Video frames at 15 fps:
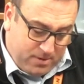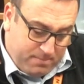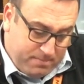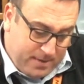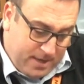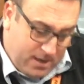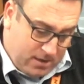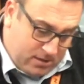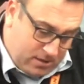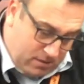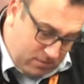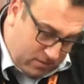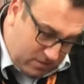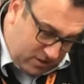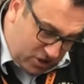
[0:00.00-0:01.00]
of the beak,
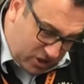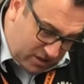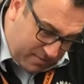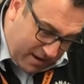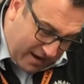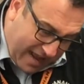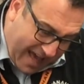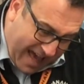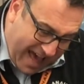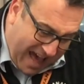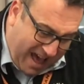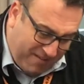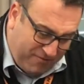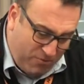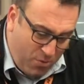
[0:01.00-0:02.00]
just about
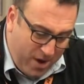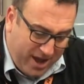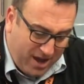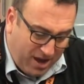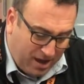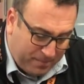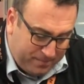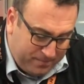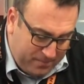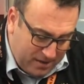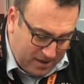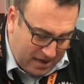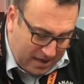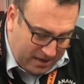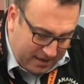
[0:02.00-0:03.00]
halfway up.
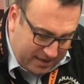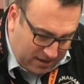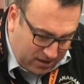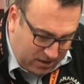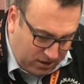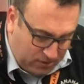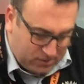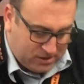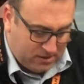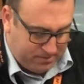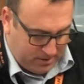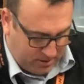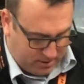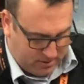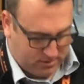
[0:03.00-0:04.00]
Get a close up
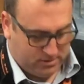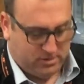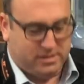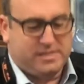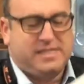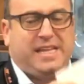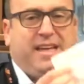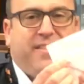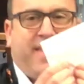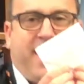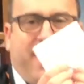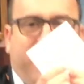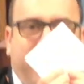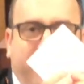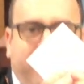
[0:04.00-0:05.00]
here, so just like that.